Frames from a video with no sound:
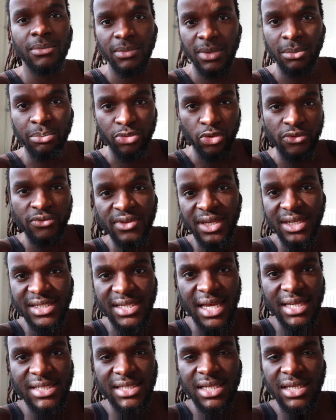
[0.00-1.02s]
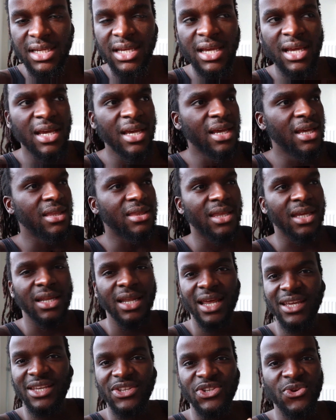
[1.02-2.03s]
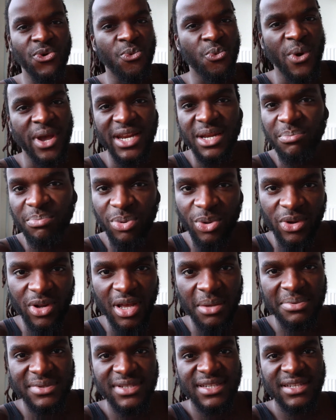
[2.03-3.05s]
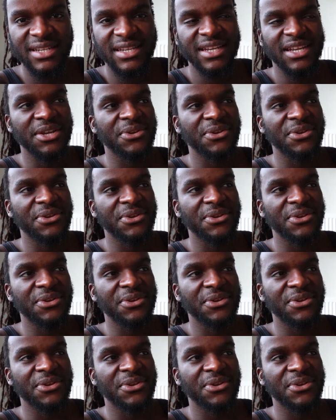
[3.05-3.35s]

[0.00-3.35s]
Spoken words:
improving the intensity, then like your weighted pull-ups,